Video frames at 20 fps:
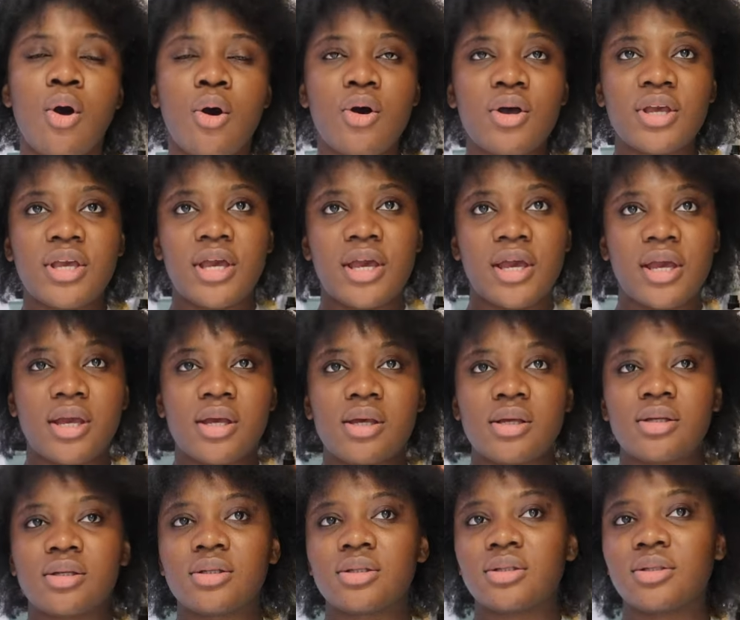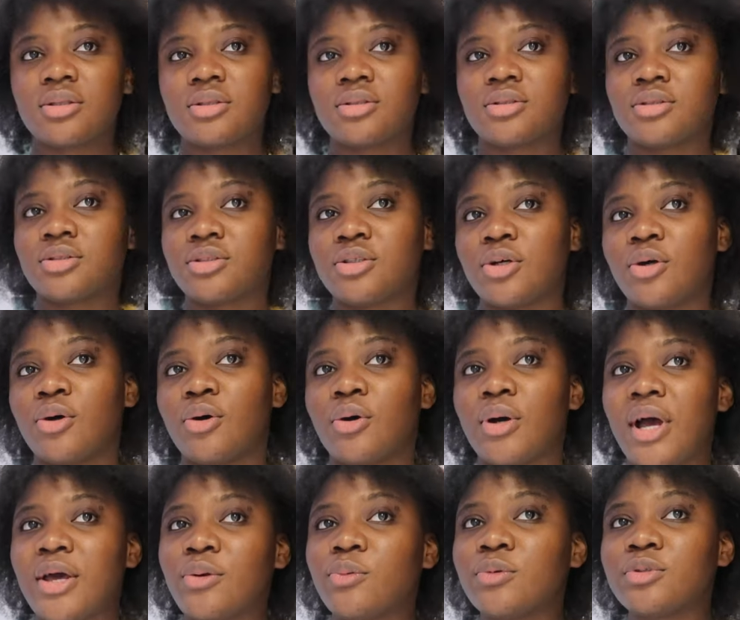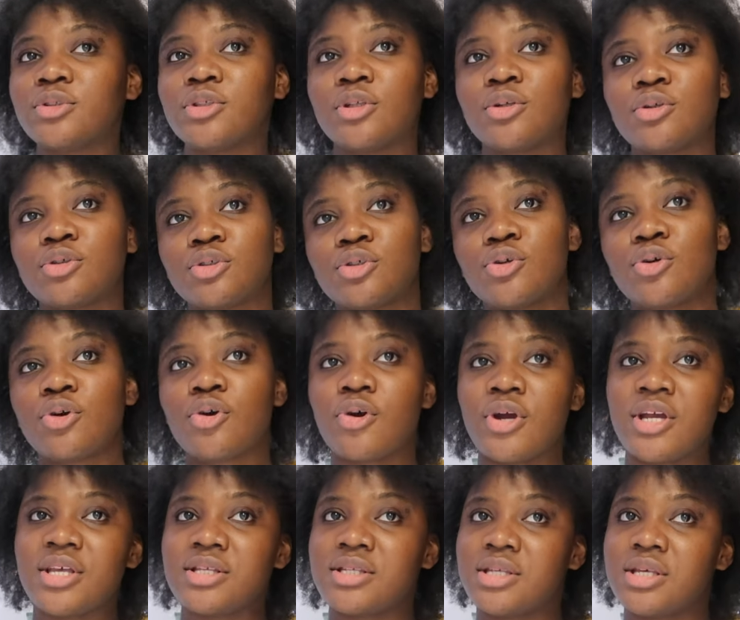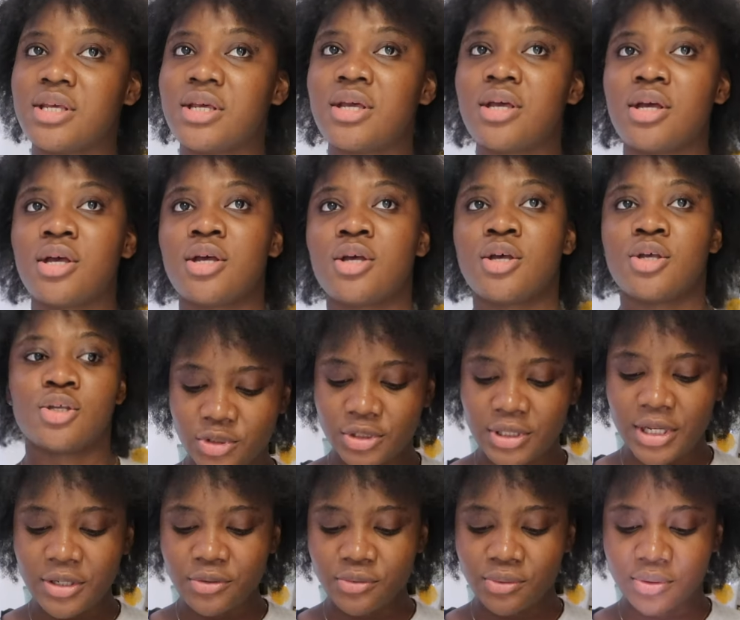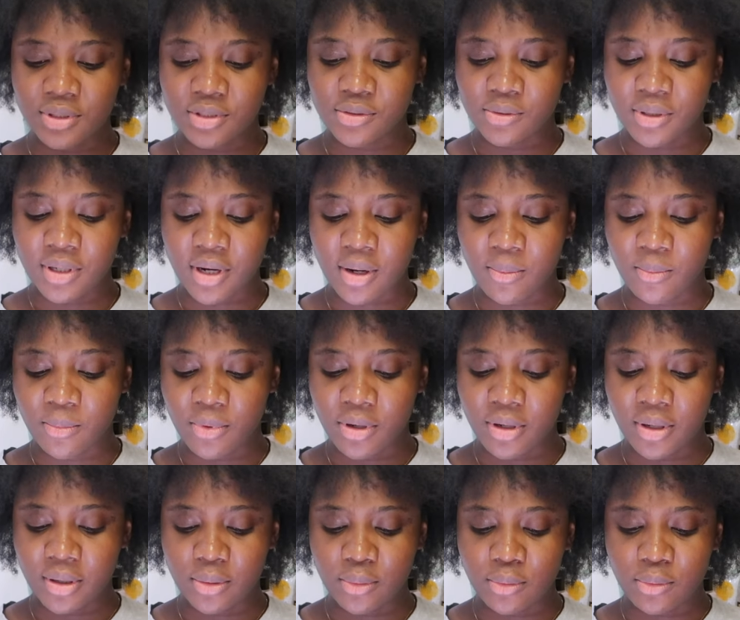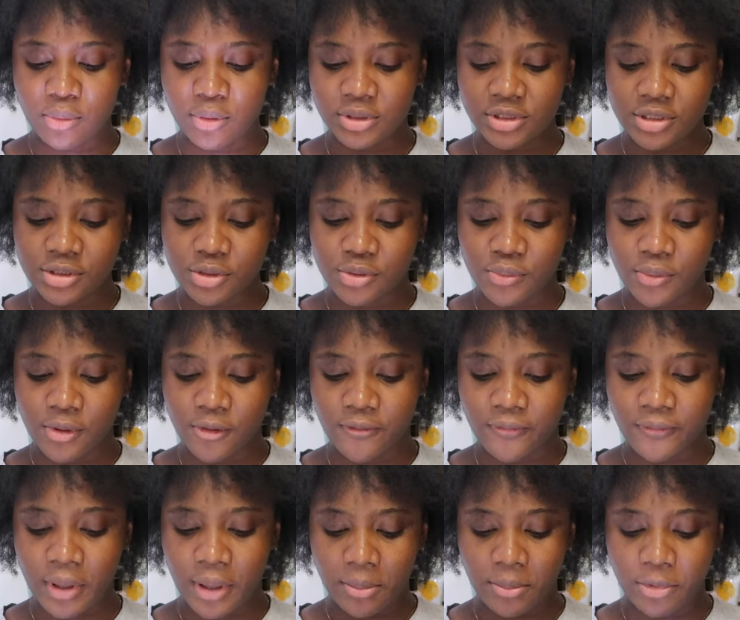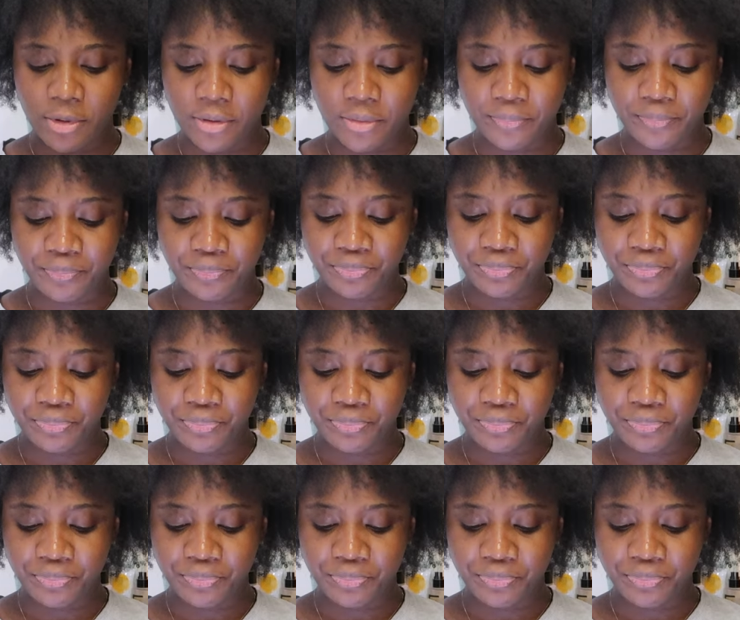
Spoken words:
Okay. So I don't want to look too crazy. Should I do this on camera or just do it off camera?